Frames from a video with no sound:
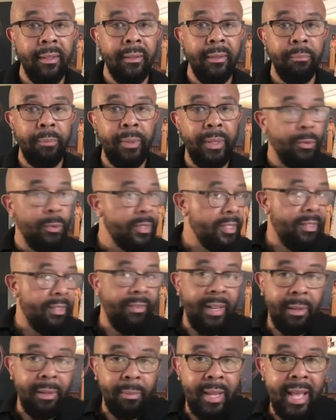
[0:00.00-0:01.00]
but it was
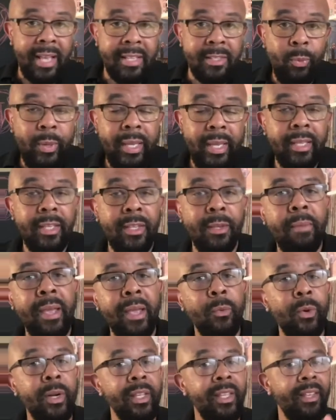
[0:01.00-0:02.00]
developed last week. You may
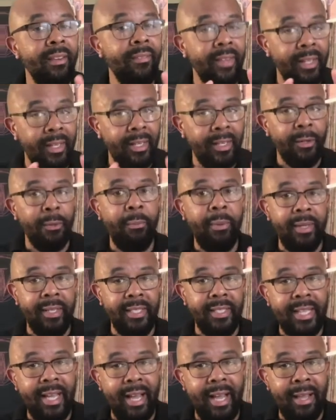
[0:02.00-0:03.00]
want to give it a little bit of
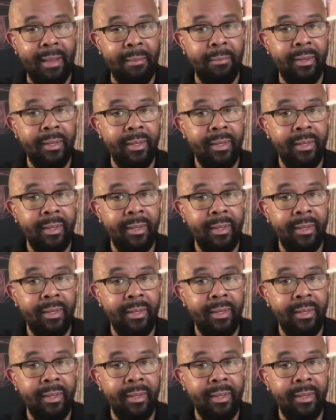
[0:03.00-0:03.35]
time